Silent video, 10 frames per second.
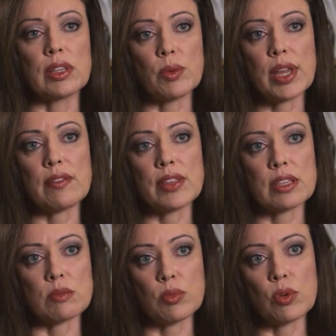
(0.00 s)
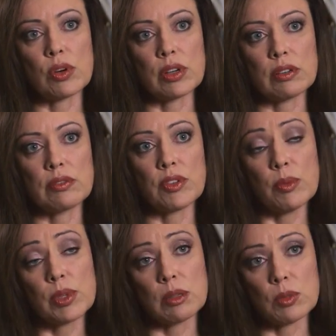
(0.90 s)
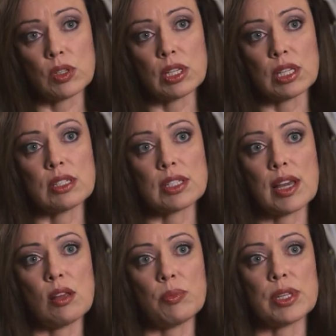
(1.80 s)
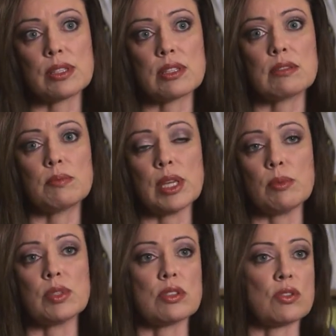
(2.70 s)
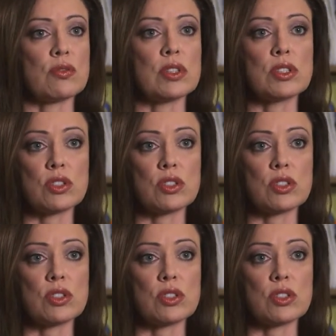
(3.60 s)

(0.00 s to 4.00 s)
that we have that support from the community to help us be able to serve these